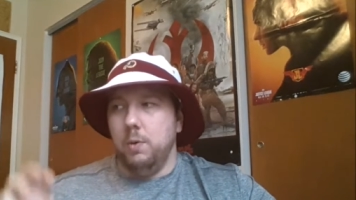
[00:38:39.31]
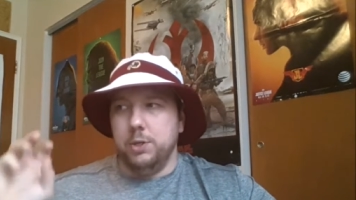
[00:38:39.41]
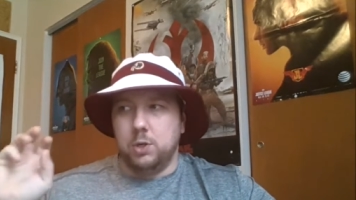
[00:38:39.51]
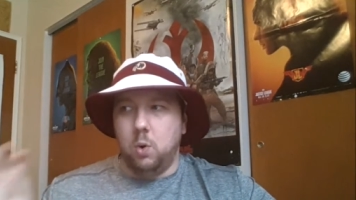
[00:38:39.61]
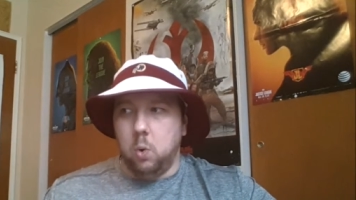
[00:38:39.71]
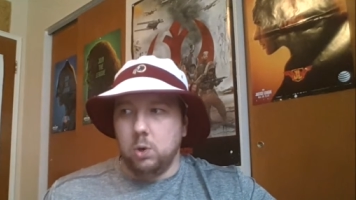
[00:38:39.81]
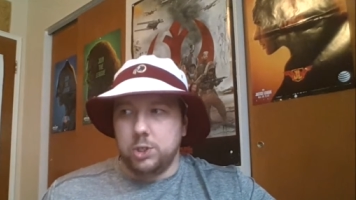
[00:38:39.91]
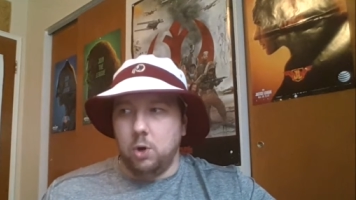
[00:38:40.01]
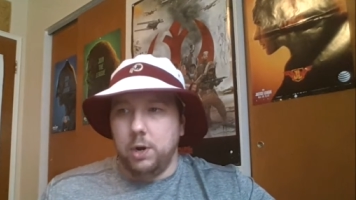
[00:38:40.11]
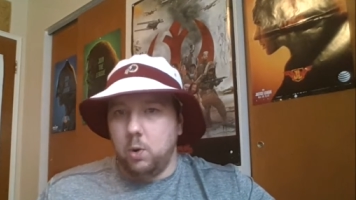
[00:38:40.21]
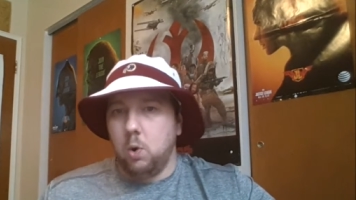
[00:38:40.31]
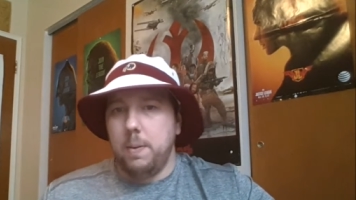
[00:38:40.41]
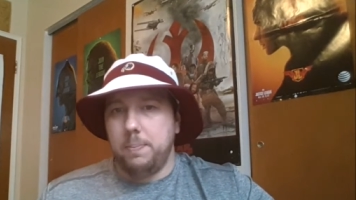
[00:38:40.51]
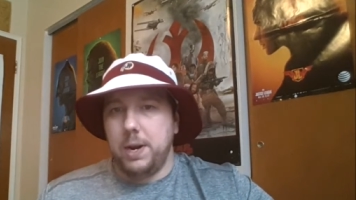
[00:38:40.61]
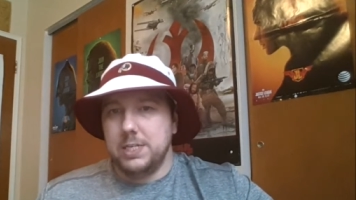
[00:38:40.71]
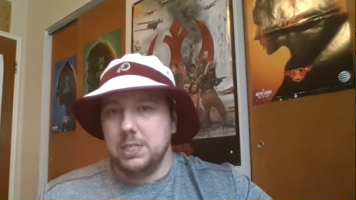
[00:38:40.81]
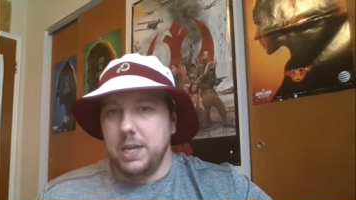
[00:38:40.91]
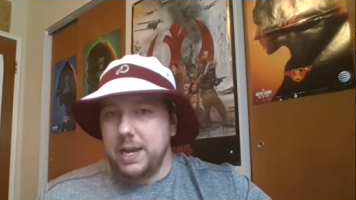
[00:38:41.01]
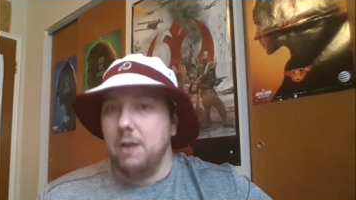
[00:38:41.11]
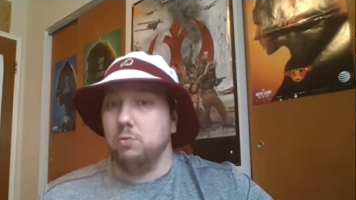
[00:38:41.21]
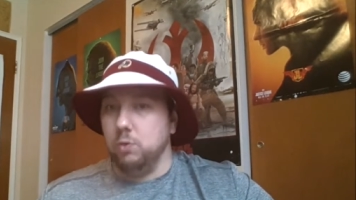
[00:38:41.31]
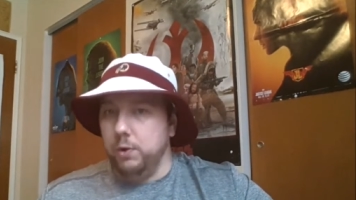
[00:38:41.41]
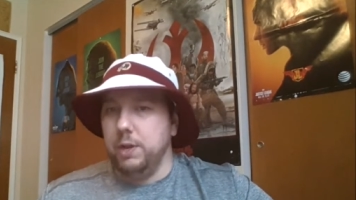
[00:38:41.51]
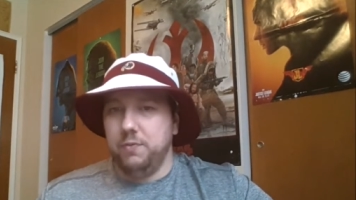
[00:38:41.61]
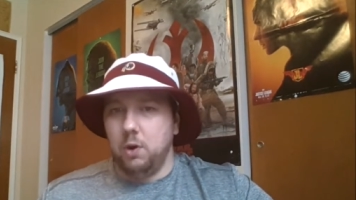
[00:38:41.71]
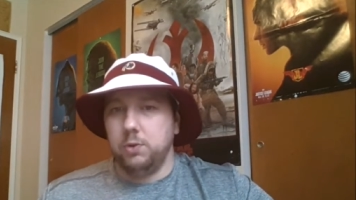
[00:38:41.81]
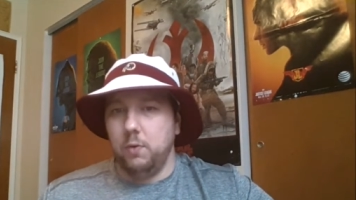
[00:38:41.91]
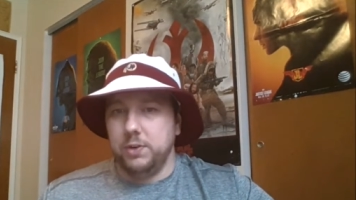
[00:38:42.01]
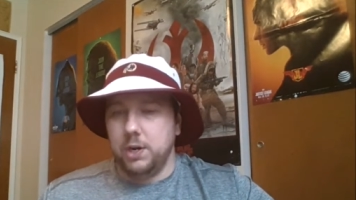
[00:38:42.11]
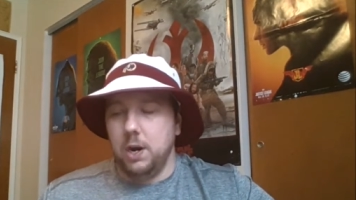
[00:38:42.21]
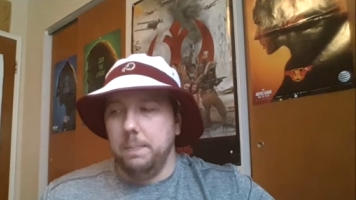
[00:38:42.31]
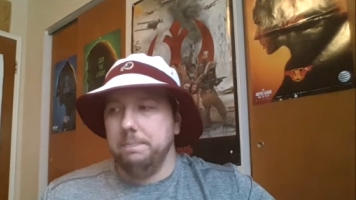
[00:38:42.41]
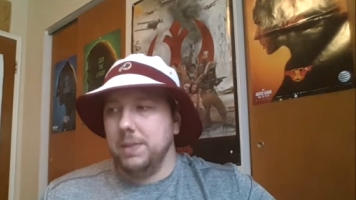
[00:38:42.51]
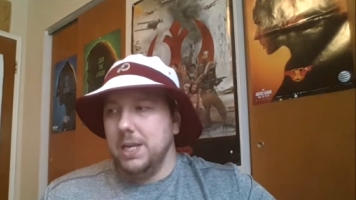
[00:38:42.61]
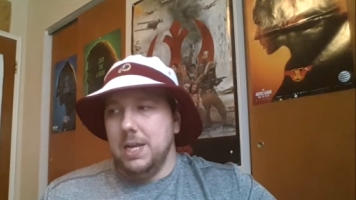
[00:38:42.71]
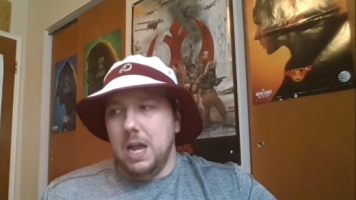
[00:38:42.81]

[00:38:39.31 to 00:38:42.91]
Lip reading: When your starting quarterback breaks his leg, really difficult to overcome.